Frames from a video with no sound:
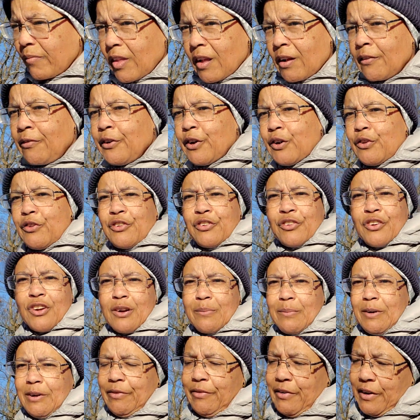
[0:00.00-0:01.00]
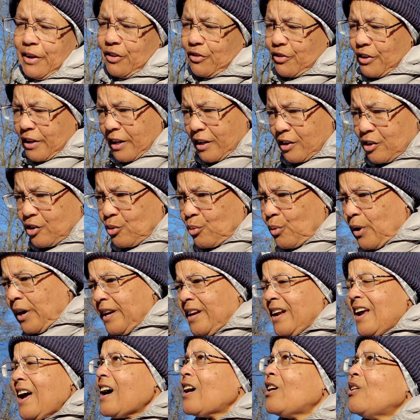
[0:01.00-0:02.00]
feel the sun on my face like I do right
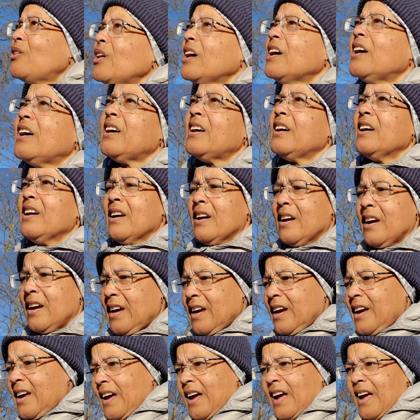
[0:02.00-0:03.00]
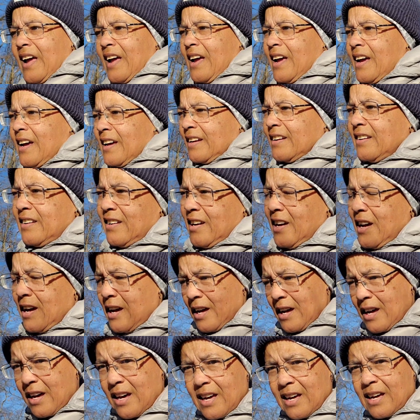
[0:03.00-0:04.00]
now, and
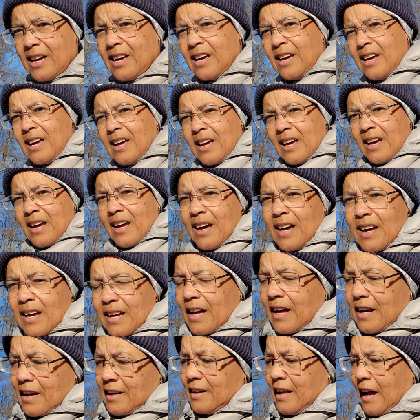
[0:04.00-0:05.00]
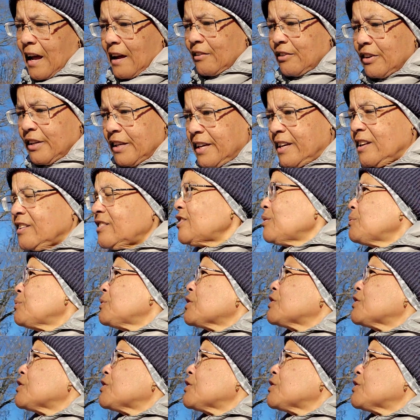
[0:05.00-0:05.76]
kind of dialing in some of the